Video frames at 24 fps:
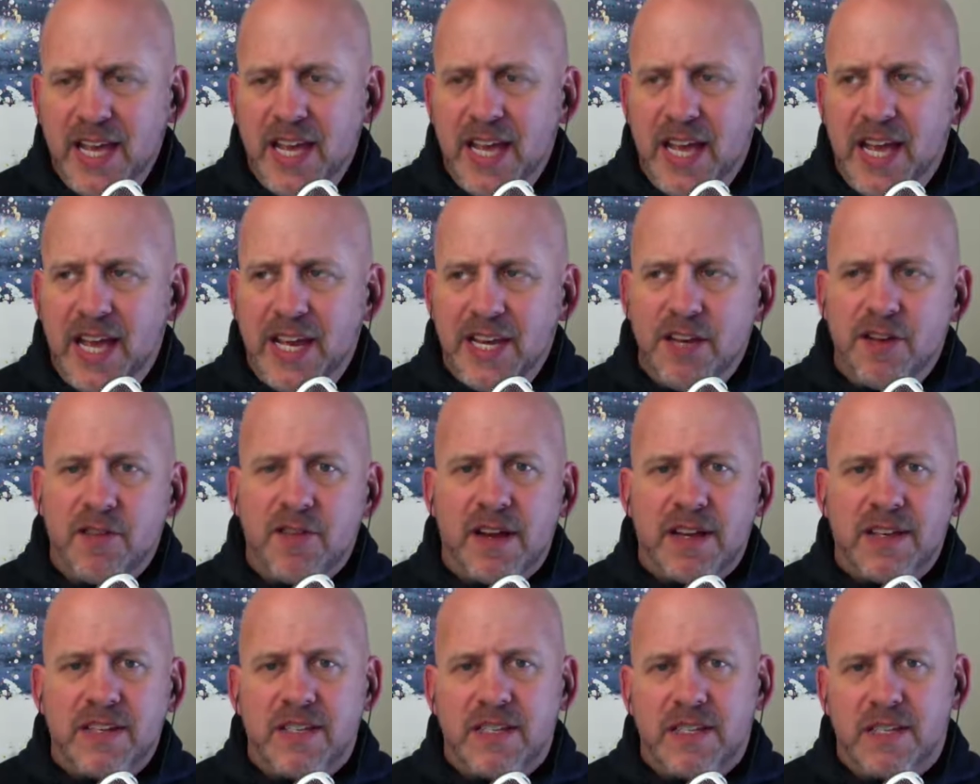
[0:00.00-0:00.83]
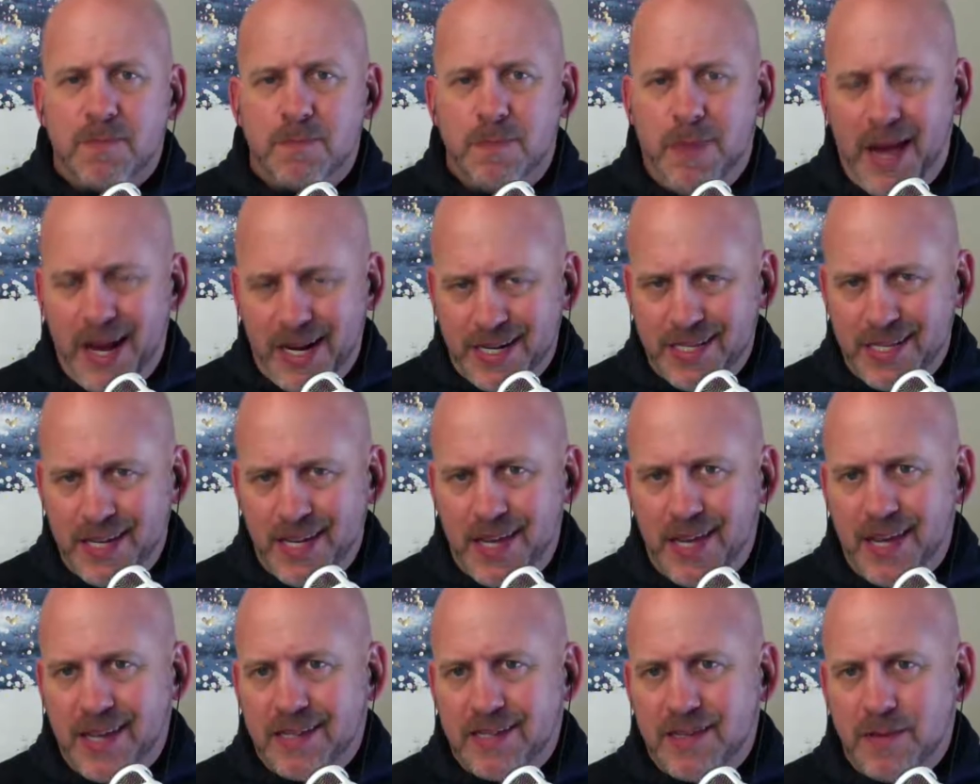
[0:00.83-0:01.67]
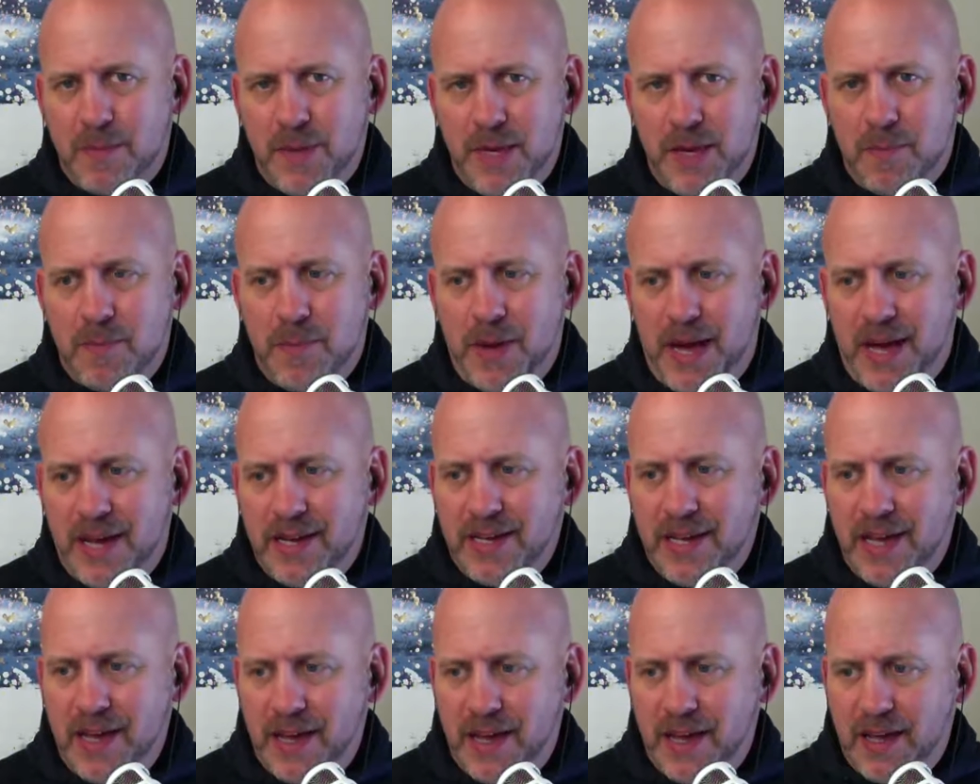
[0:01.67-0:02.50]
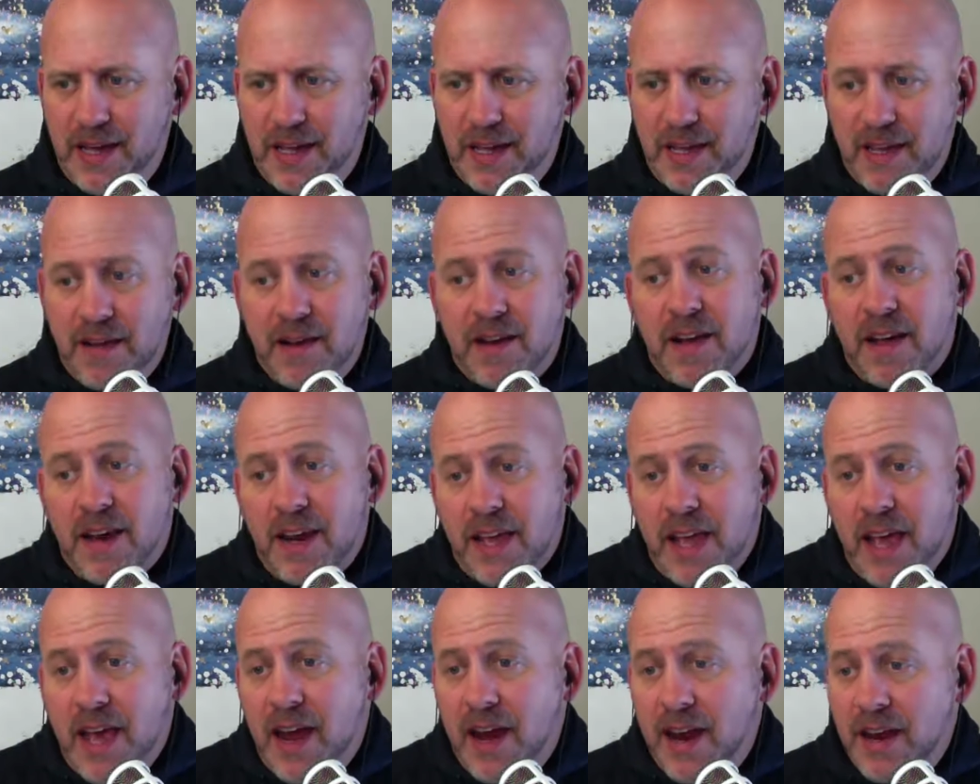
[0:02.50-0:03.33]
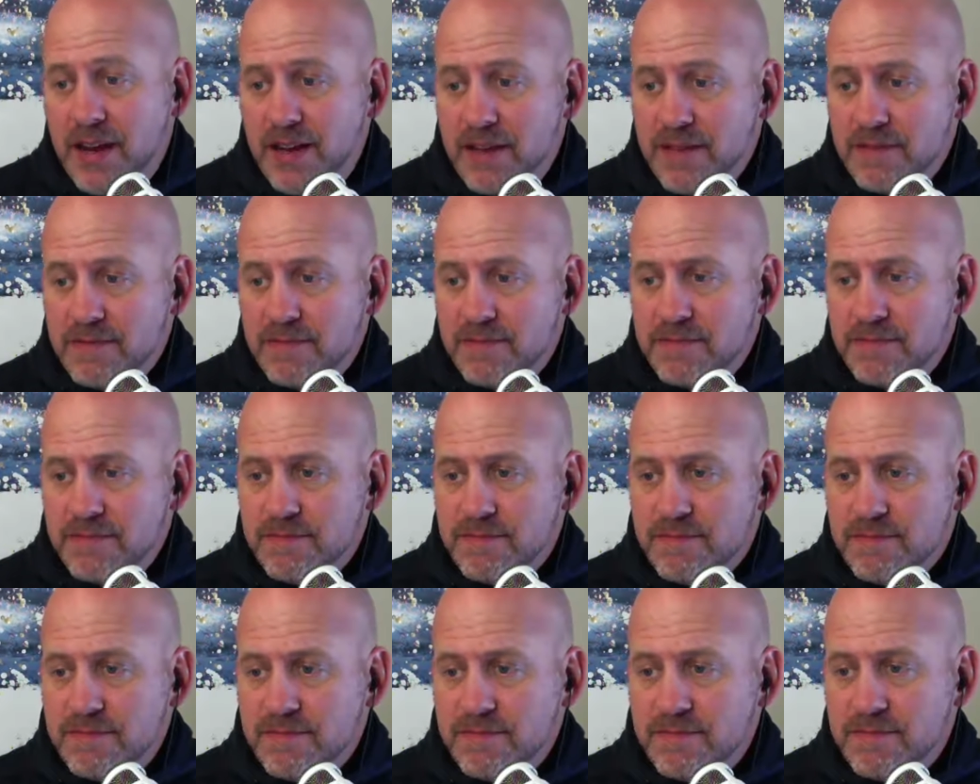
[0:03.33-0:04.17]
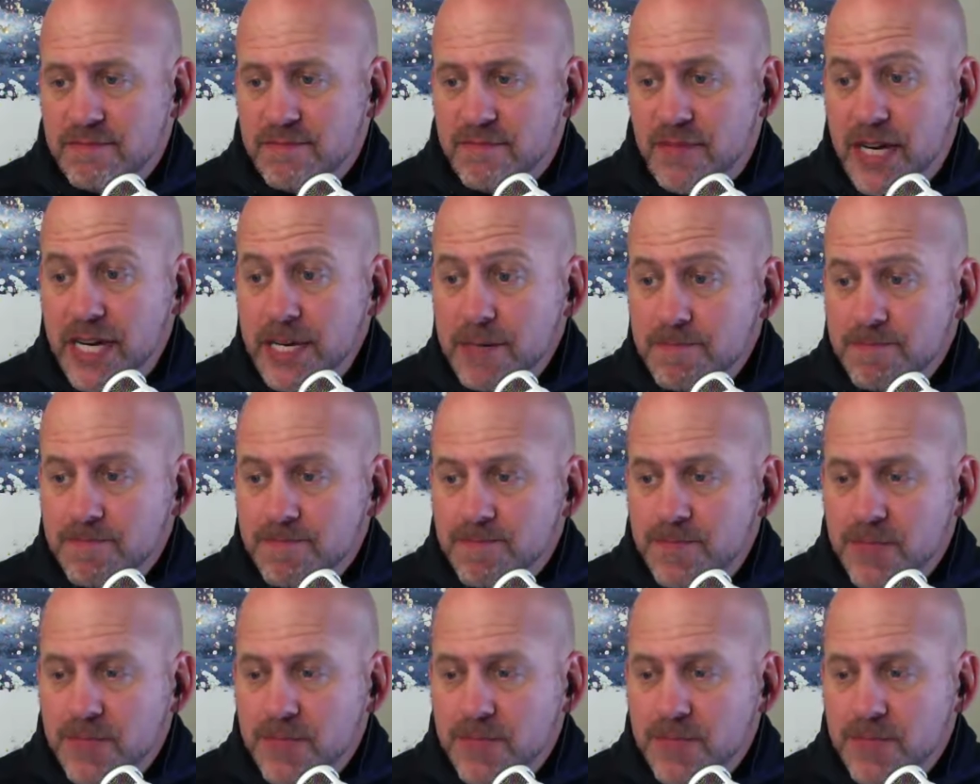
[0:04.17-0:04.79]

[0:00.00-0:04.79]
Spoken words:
and you're expecting it to be a bad day, you're going to get it, right?